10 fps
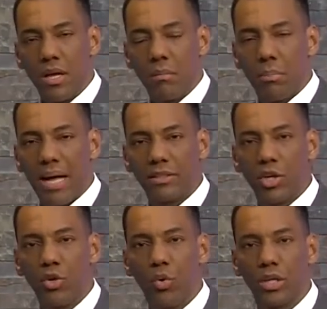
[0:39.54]
but
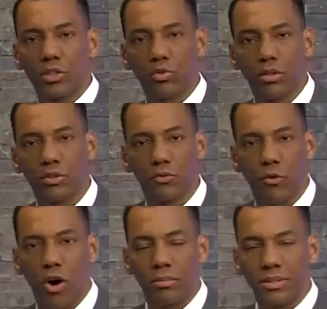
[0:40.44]
he was
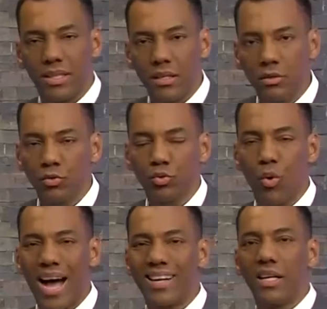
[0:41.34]
transformed into
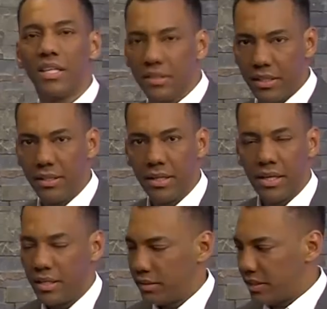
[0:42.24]
a leader.
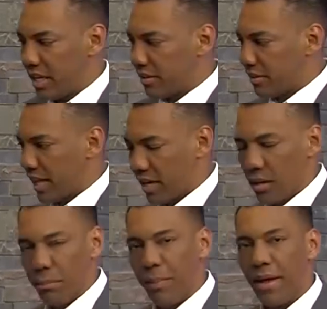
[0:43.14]
This is the
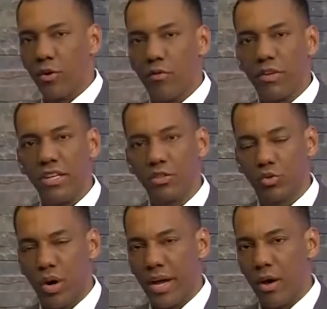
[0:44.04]
campaign of
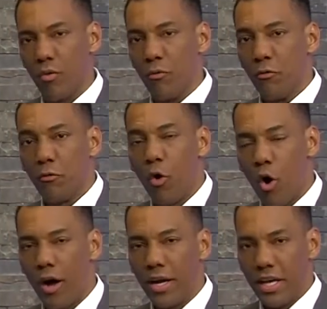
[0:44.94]
Israel
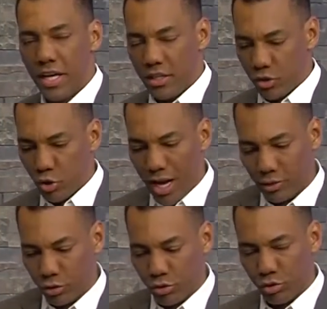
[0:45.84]
4. It's not
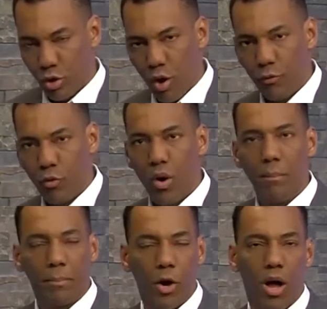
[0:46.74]
to solve one
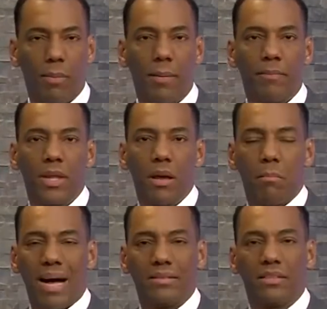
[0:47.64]
problem,
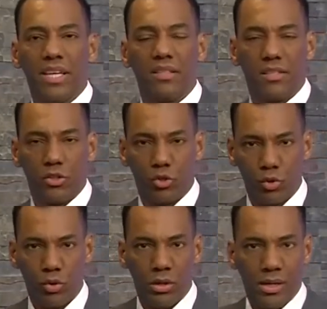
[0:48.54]
but this is
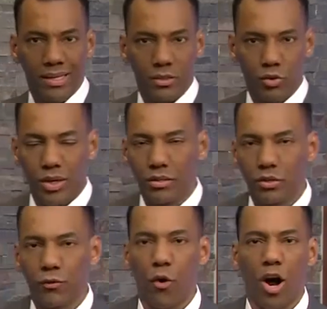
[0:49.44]
to
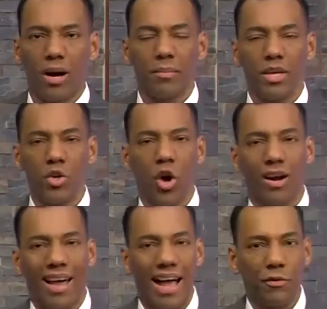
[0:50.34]
transform your
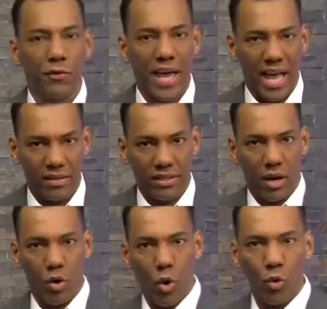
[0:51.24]
life as a
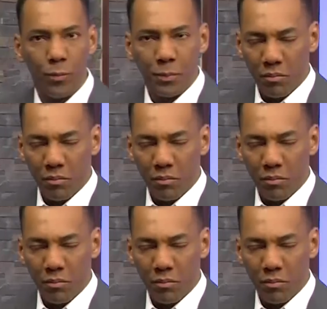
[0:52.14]
whole,